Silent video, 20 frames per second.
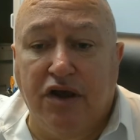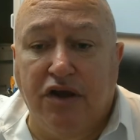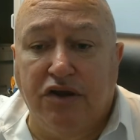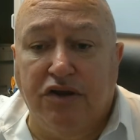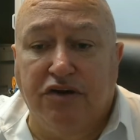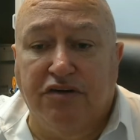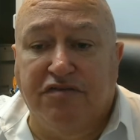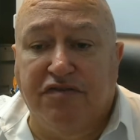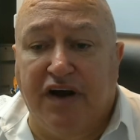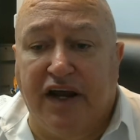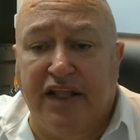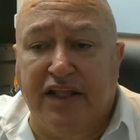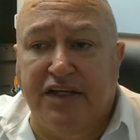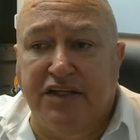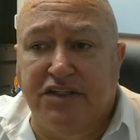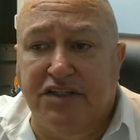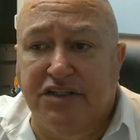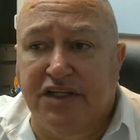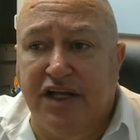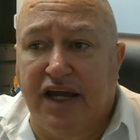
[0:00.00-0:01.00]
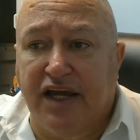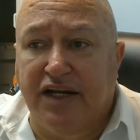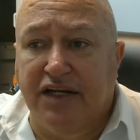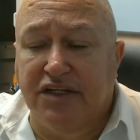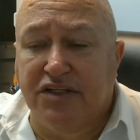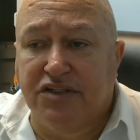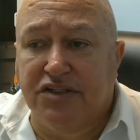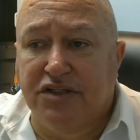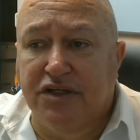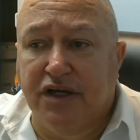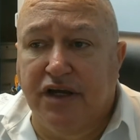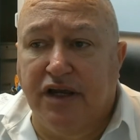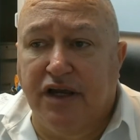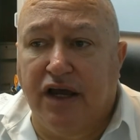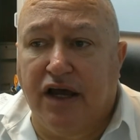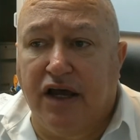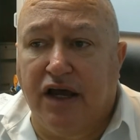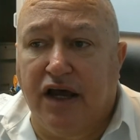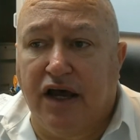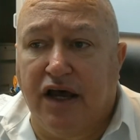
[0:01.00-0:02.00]
Your filing status
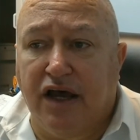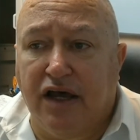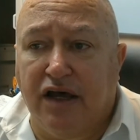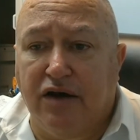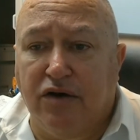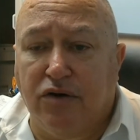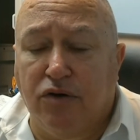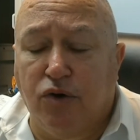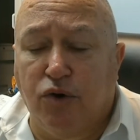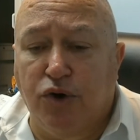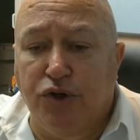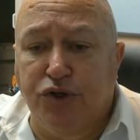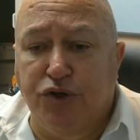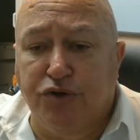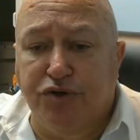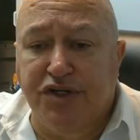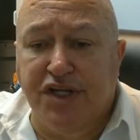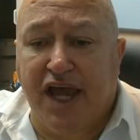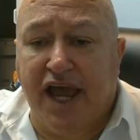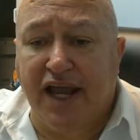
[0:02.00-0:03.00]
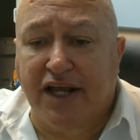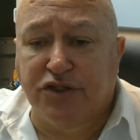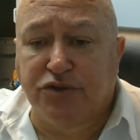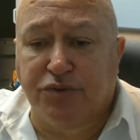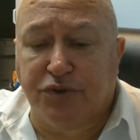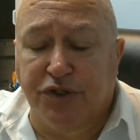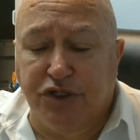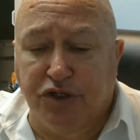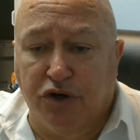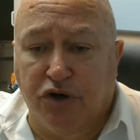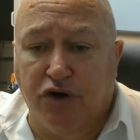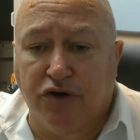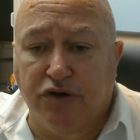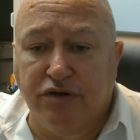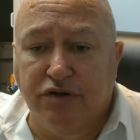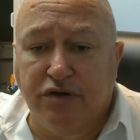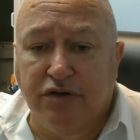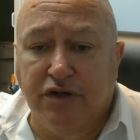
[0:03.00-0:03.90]
on your tax return